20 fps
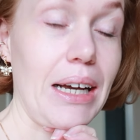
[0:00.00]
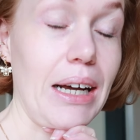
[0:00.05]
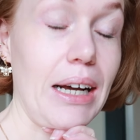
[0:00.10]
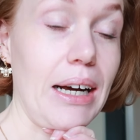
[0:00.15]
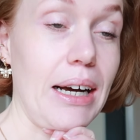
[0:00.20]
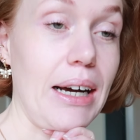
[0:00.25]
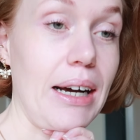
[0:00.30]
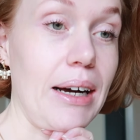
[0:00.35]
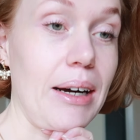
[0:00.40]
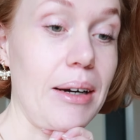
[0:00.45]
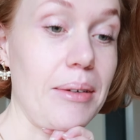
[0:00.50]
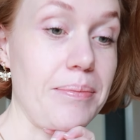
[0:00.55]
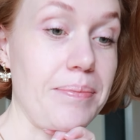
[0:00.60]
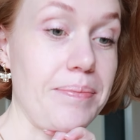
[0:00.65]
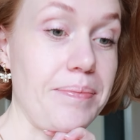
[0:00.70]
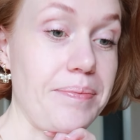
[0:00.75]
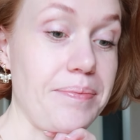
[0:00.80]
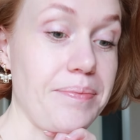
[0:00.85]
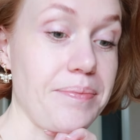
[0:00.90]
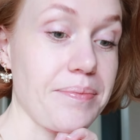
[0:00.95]

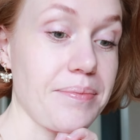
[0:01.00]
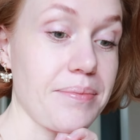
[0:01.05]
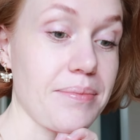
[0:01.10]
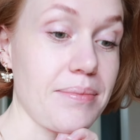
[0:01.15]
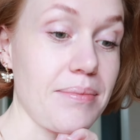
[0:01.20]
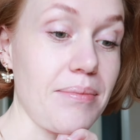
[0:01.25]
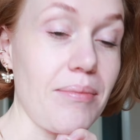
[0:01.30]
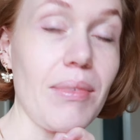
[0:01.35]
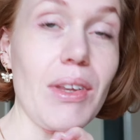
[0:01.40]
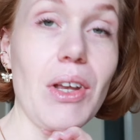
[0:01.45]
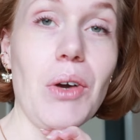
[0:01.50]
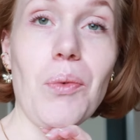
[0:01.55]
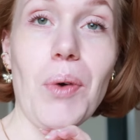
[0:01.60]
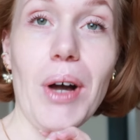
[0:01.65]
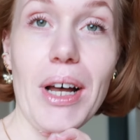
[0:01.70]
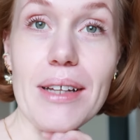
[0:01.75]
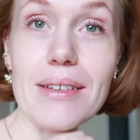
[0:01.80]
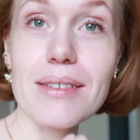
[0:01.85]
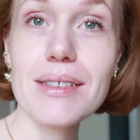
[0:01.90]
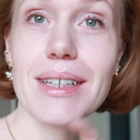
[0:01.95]
Um,
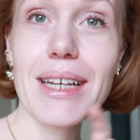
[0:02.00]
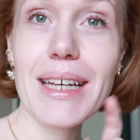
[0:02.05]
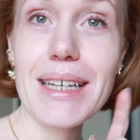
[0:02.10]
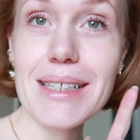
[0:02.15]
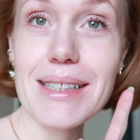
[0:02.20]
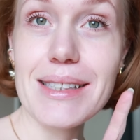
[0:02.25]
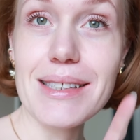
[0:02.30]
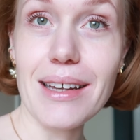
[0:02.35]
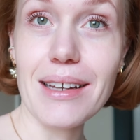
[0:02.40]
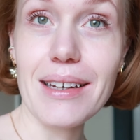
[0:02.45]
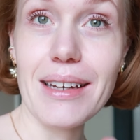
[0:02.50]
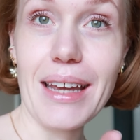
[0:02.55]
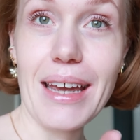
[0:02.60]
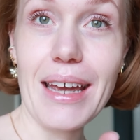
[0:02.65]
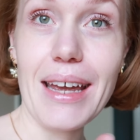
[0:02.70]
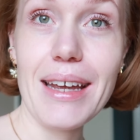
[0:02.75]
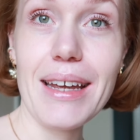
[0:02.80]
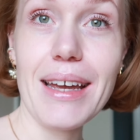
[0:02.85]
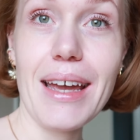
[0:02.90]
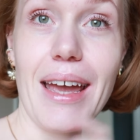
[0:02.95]
well, today is
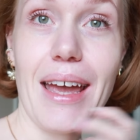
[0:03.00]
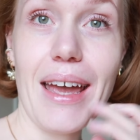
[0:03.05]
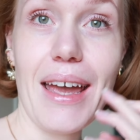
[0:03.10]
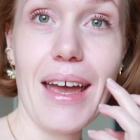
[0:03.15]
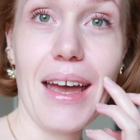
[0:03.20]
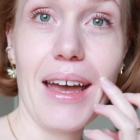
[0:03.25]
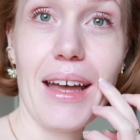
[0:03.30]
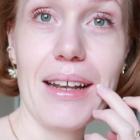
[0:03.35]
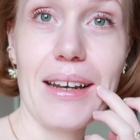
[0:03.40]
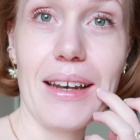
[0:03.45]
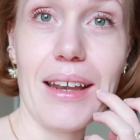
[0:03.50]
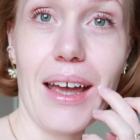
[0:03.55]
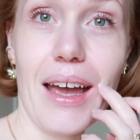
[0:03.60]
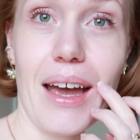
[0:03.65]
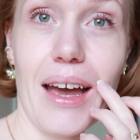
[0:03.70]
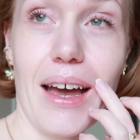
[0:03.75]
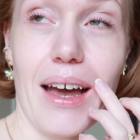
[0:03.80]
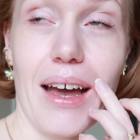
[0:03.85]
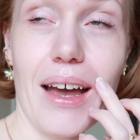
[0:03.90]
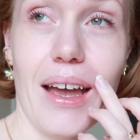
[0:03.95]
Sunday, and
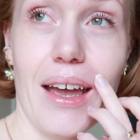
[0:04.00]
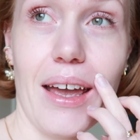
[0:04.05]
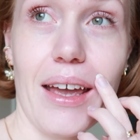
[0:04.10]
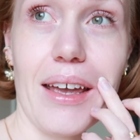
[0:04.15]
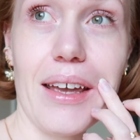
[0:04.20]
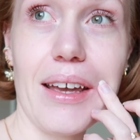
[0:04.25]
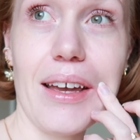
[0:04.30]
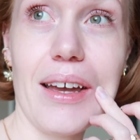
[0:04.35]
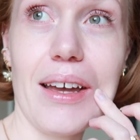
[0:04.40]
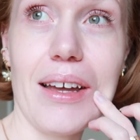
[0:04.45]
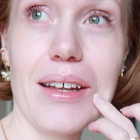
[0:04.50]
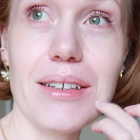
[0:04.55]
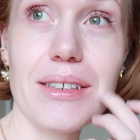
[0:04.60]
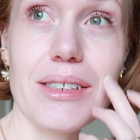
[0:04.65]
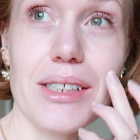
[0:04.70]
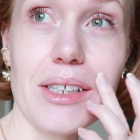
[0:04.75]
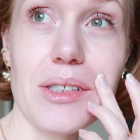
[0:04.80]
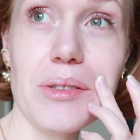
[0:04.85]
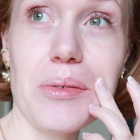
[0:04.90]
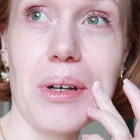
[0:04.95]
I
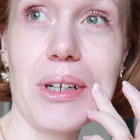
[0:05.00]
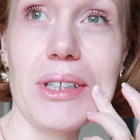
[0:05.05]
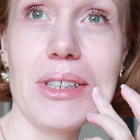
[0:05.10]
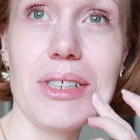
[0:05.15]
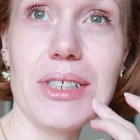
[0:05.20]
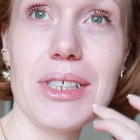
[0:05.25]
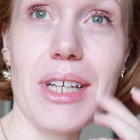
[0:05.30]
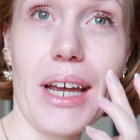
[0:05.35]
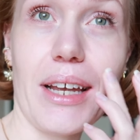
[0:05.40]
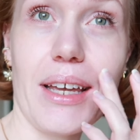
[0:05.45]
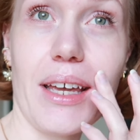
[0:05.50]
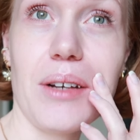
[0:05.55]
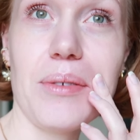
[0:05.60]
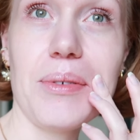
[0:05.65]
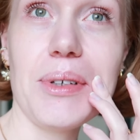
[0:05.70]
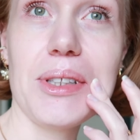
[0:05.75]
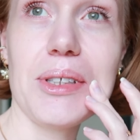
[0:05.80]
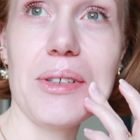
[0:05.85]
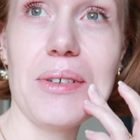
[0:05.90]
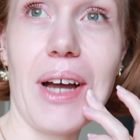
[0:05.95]
just wanted to check in
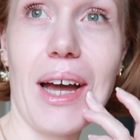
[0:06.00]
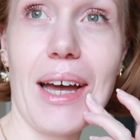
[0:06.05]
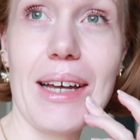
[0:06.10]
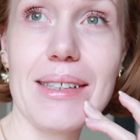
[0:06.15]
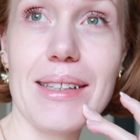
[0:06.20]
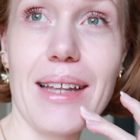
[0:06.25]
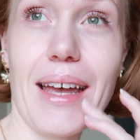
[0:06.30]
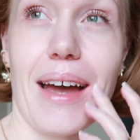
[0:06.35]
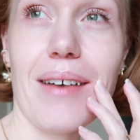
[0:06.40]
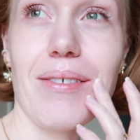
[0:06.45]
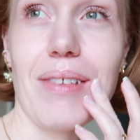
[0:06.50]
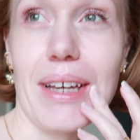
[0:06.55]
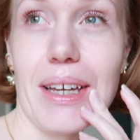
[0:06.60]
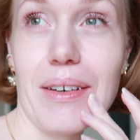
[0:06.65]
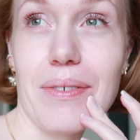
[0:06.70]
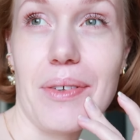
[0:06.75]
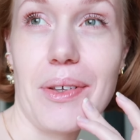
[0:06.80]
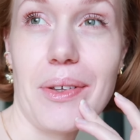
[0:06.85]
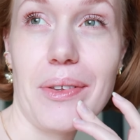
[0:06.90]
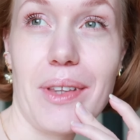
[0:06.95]
with you guys. I have like
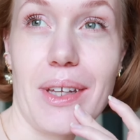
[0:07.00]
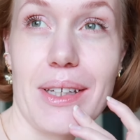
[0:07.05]
a few